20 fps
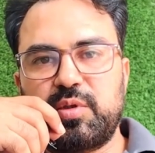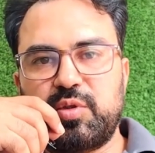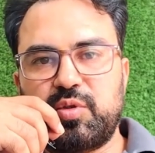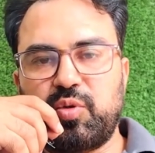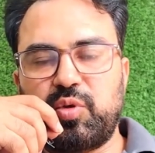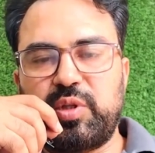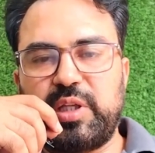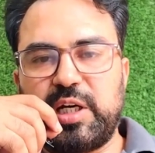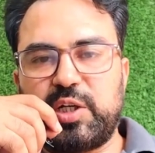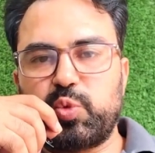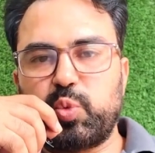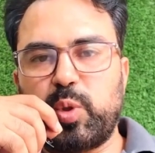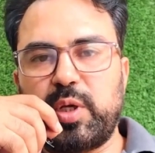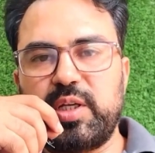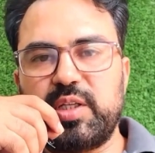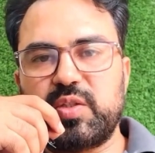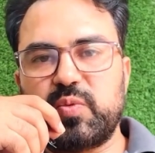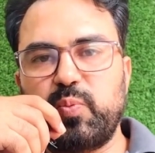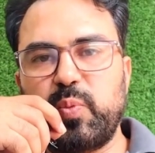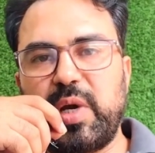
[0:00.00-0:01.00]
So that's
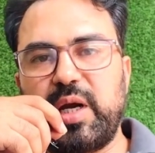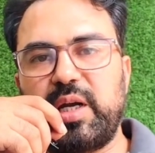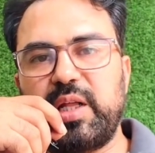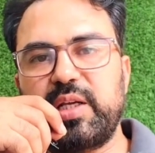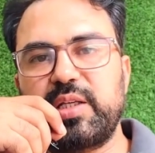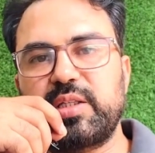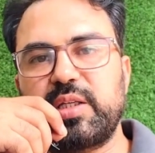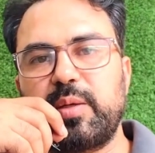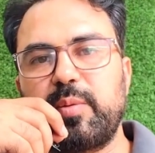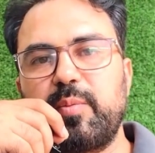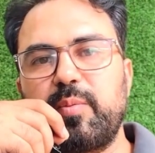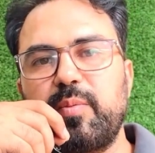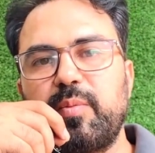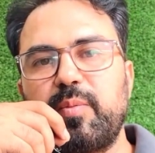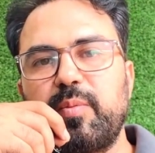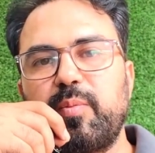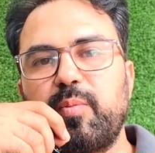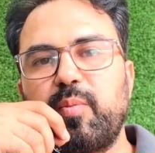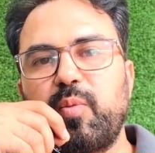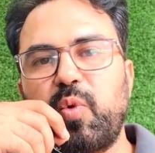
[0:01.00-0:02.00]
why schematic is
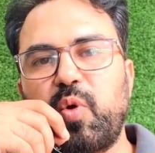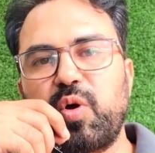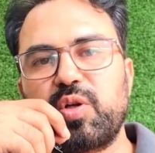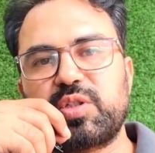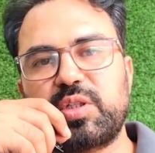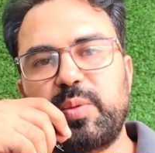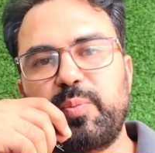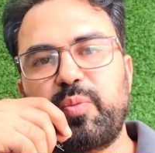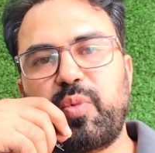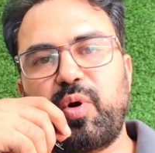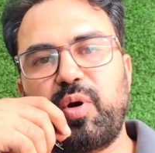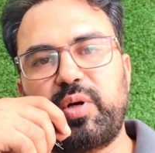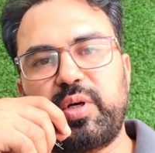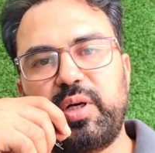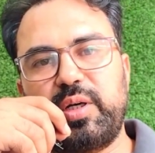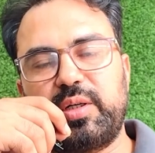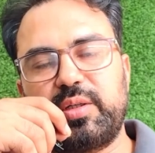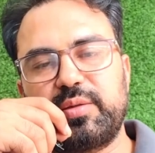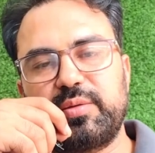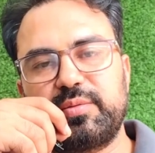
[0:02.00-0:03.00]
most
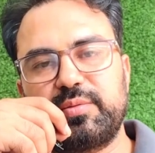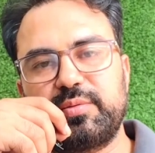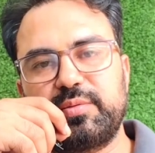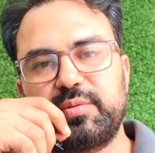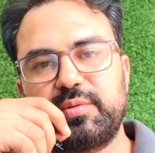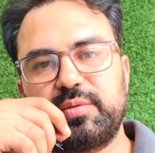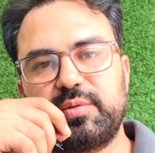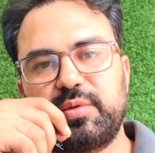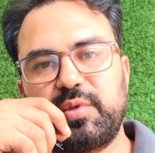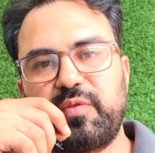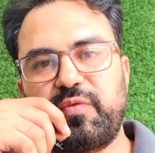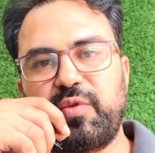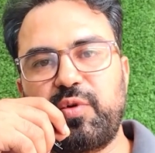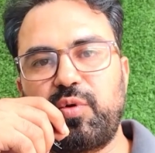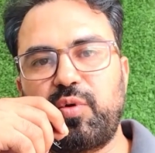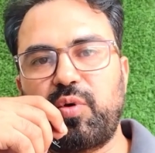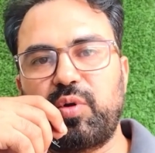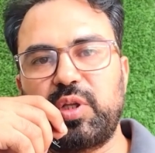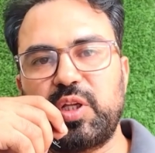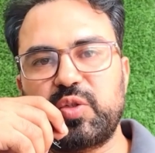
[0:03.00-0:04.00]
important. If
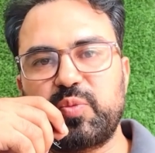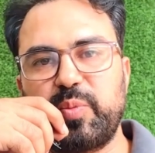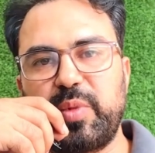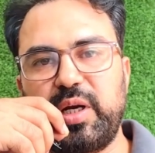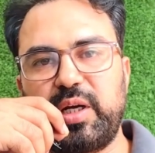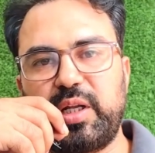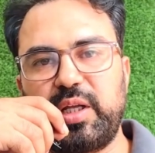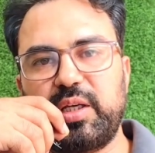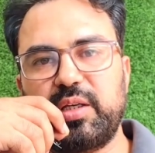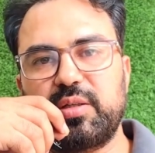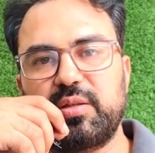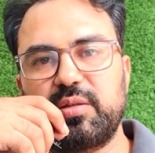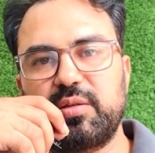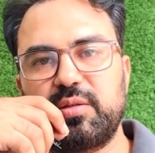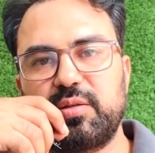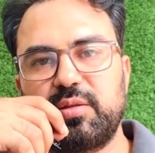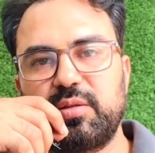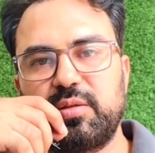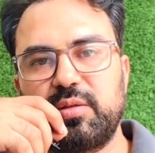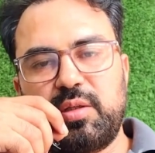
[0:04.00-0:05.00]
you know the schematic,
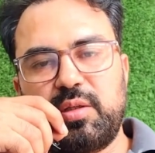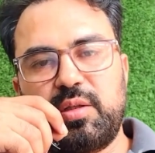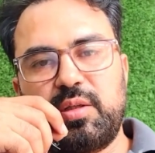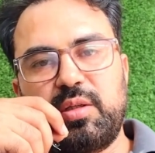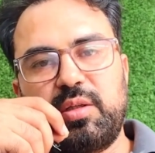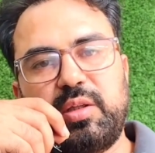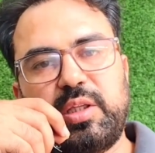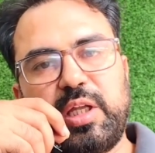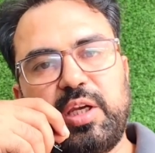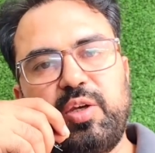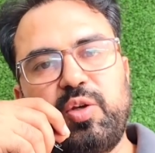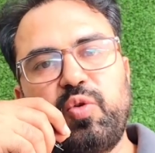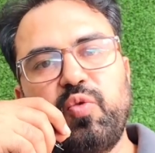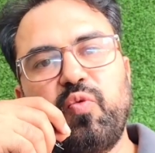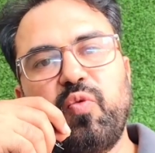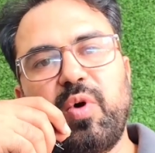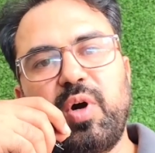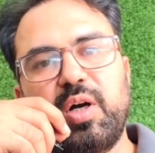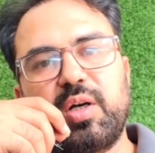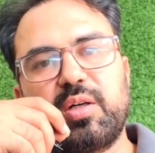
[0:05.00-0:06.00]
then you
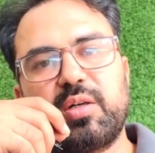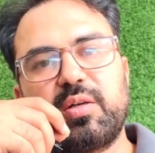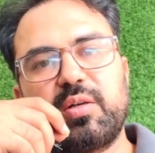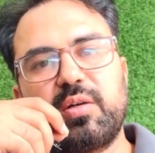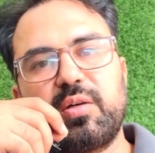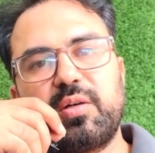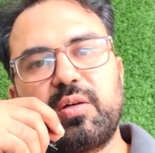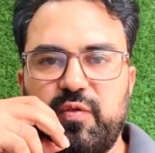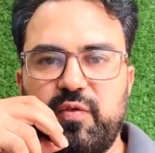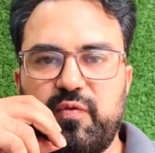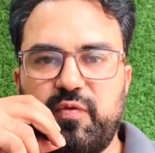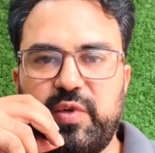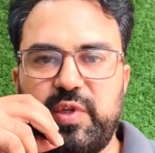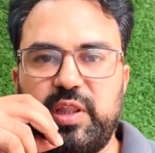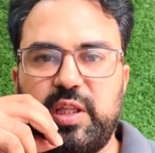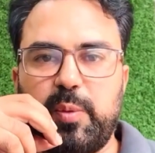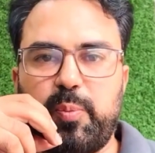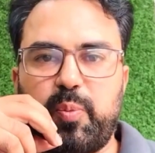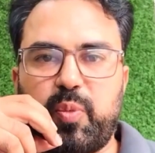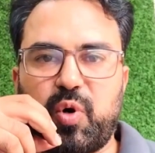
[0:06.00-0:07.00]
work
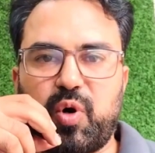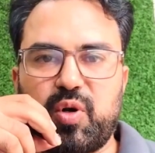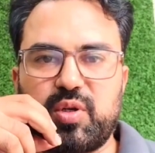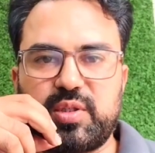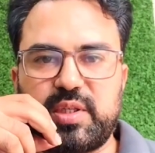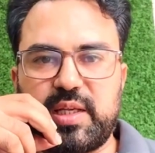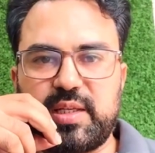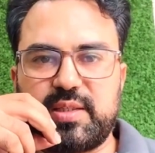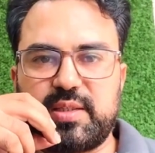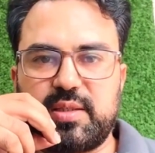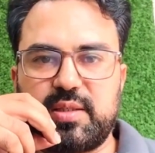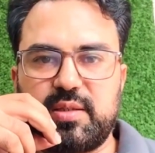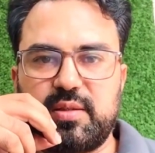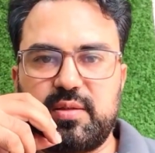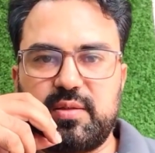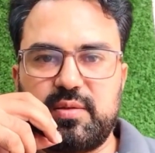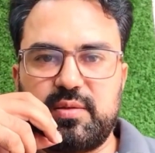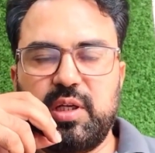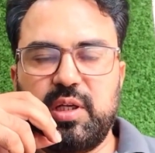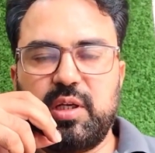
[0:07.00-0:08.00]
with the process.
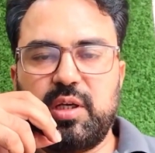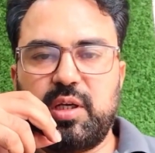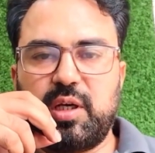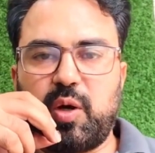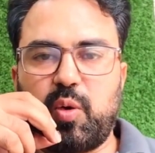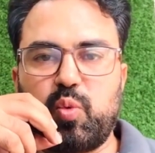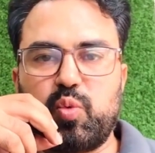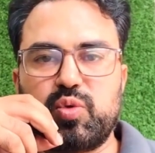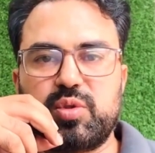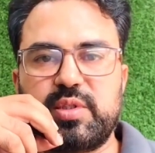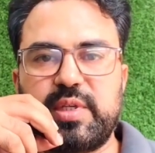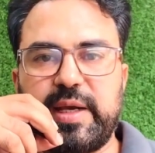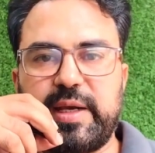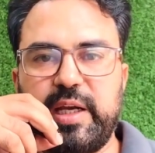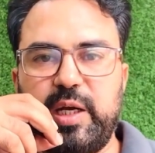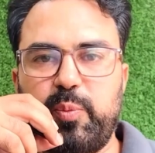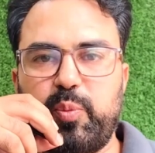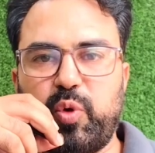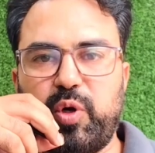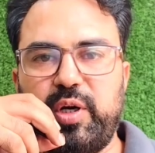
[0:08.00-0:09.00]
Now,
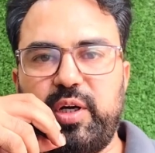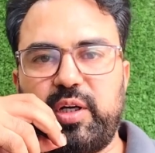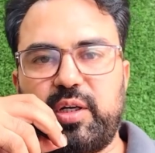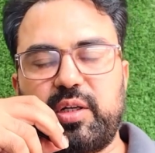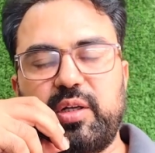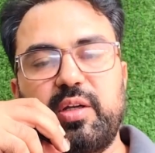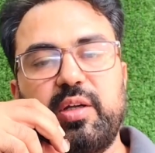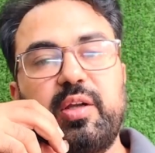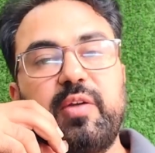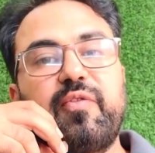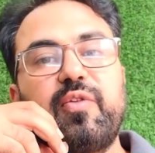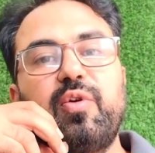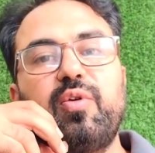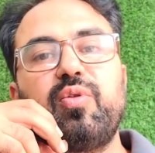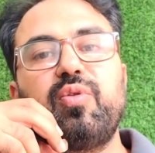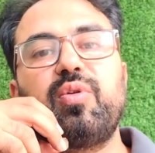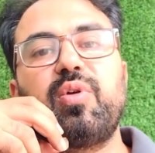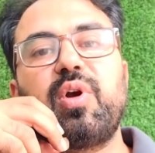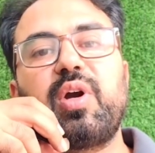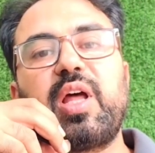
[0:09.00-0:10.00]
second point, if you
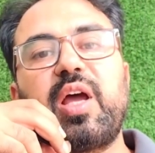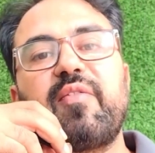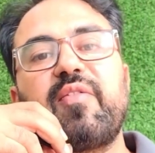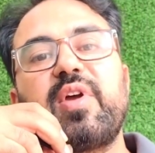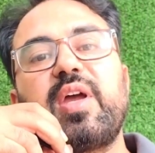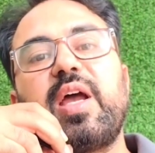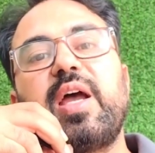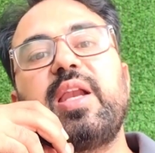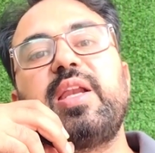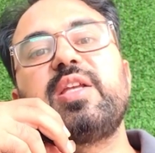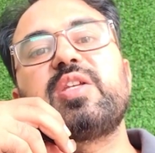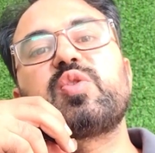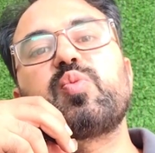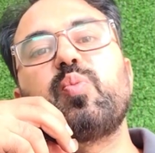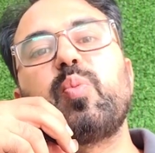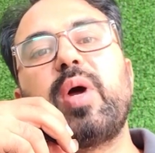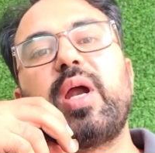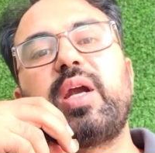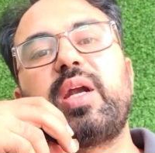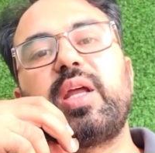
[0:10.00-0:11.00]
do not have any
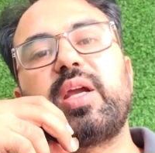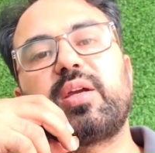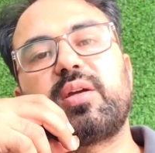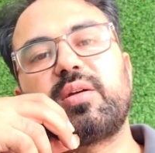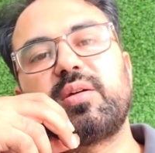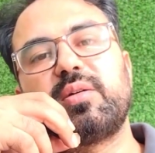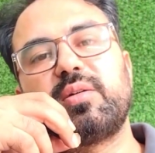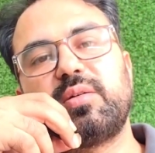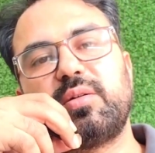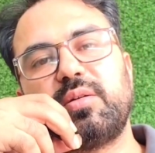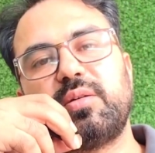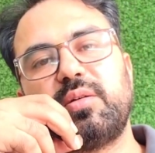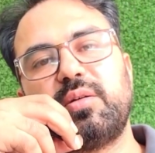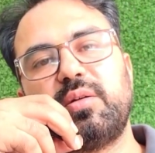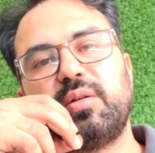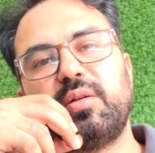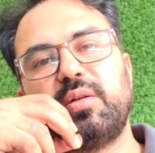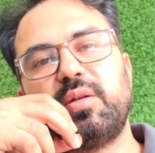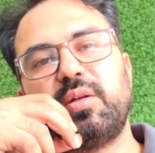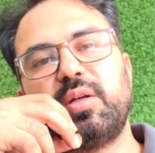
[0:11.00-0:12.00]
schematic
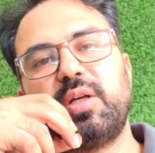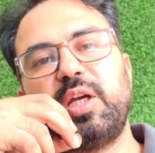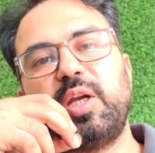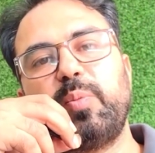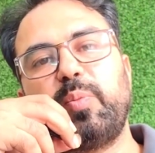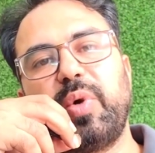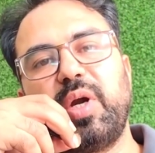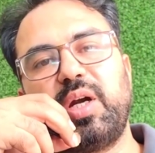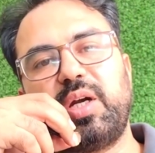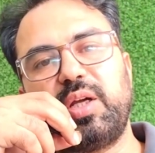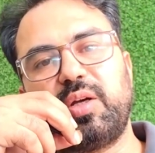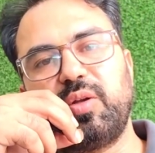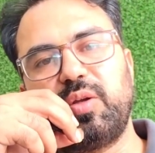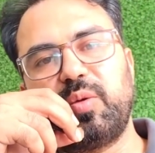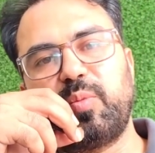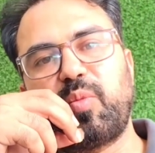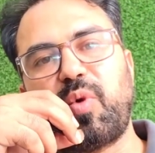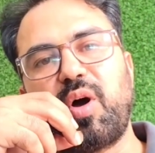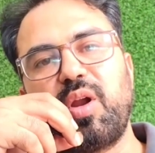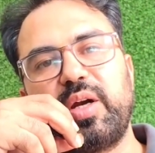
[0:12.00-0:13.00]
in
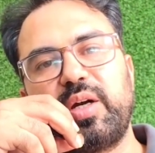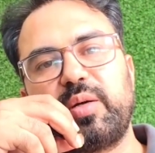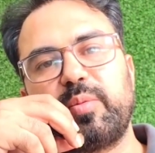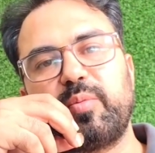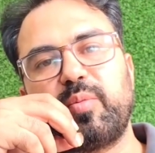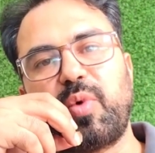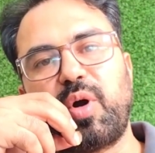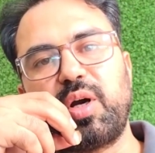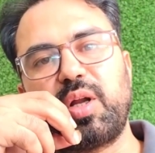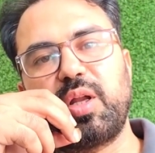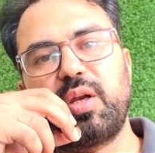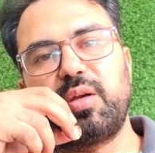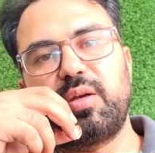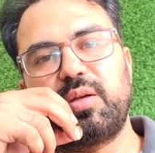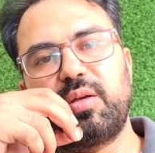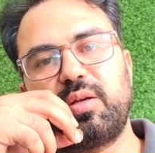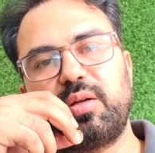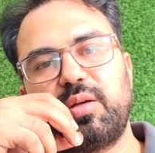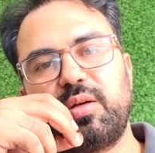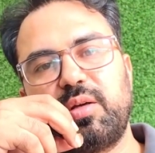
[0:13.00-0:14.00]
particular model,
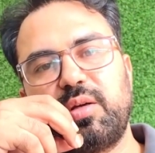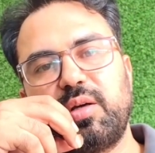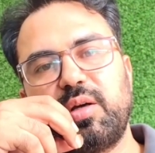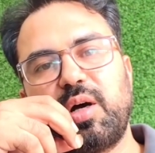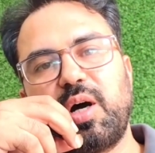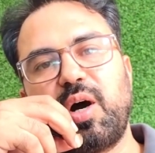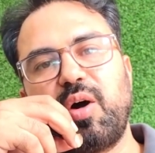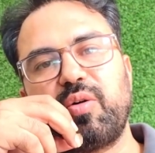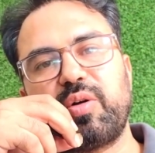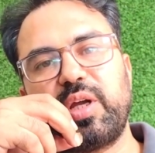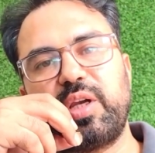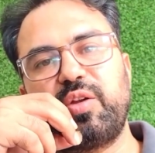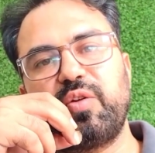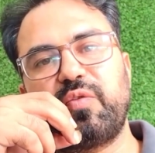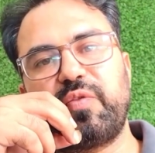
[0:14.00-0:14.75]
how can